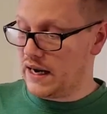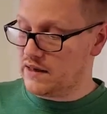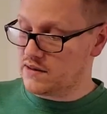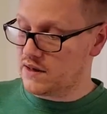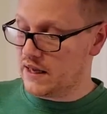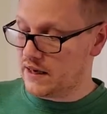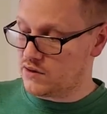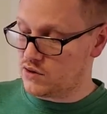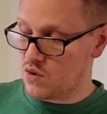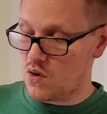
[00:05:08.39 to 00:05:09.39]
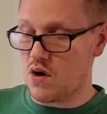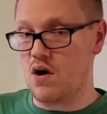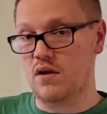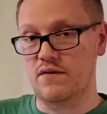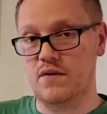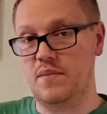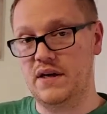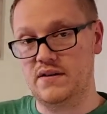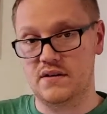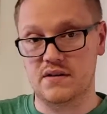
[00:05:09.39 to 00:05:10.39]
easily store all of the
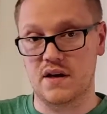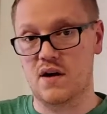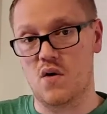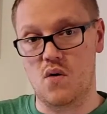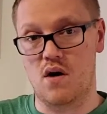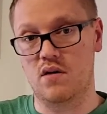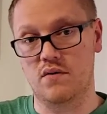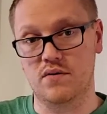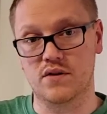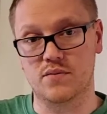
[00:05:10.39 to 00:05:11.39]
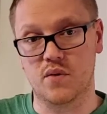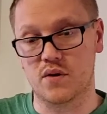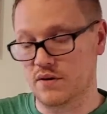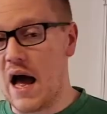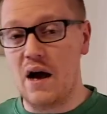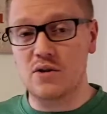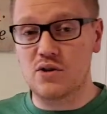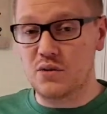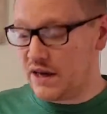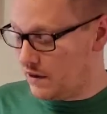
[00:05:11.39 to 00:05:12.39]
pieces that go all over this board. I
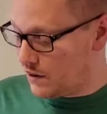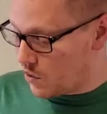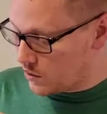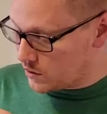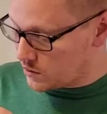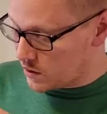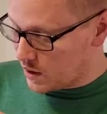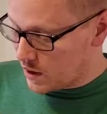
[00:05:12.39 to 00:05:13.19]
also didn't notice